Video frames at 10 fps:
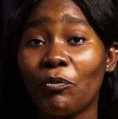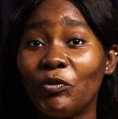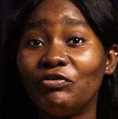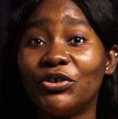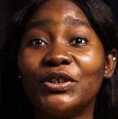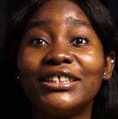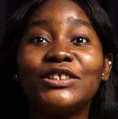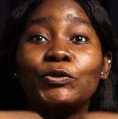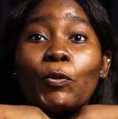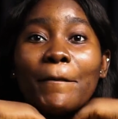move on
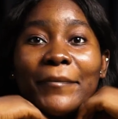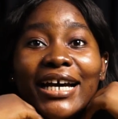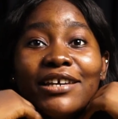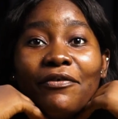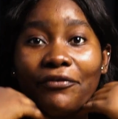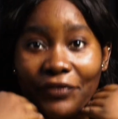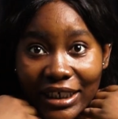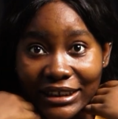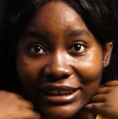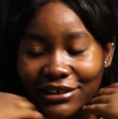to my
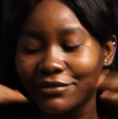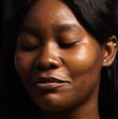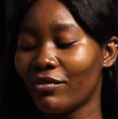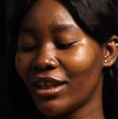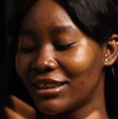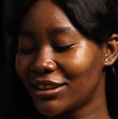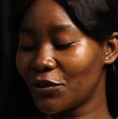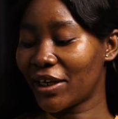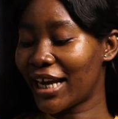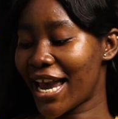face.
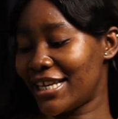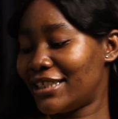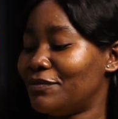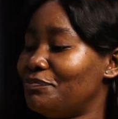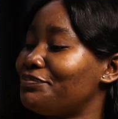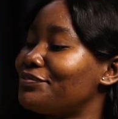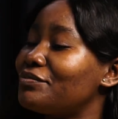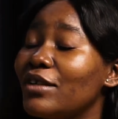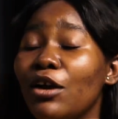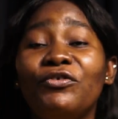So guys,
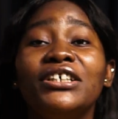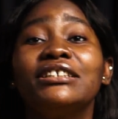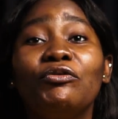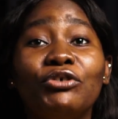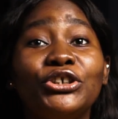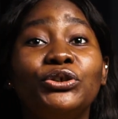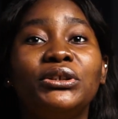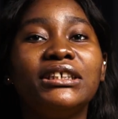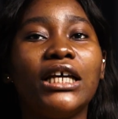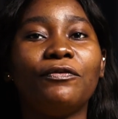first of all, you
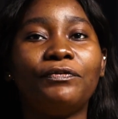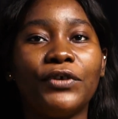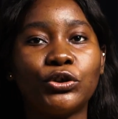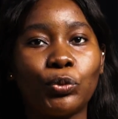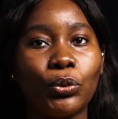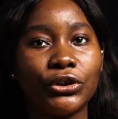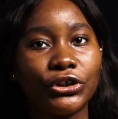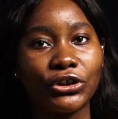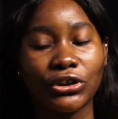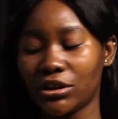need a face
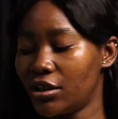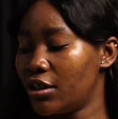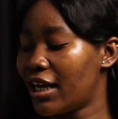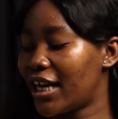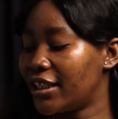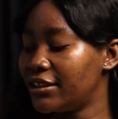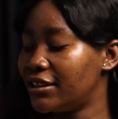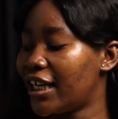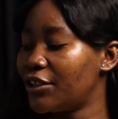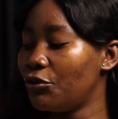wash, and
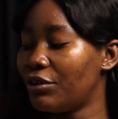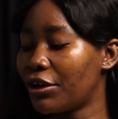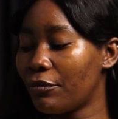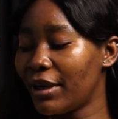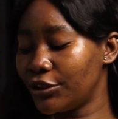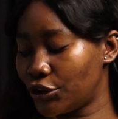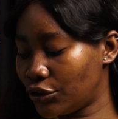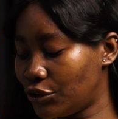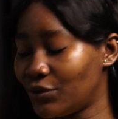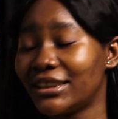I don't recommend you
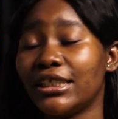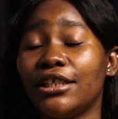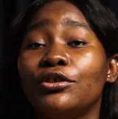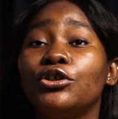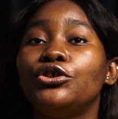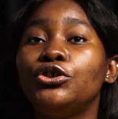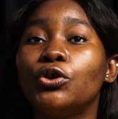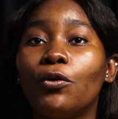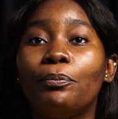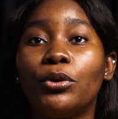using
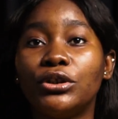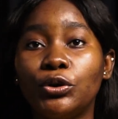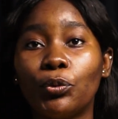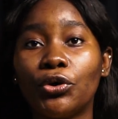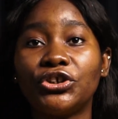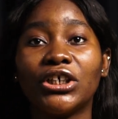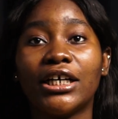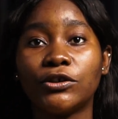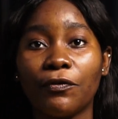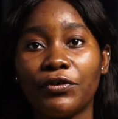your body wash
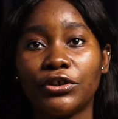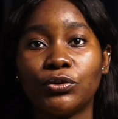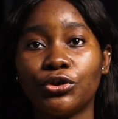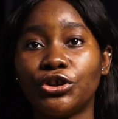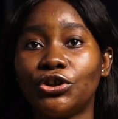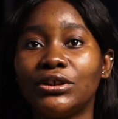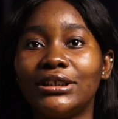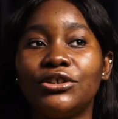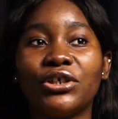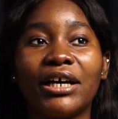as your face wash.
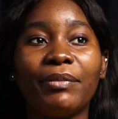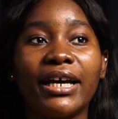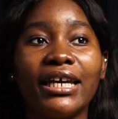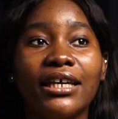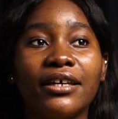You can buy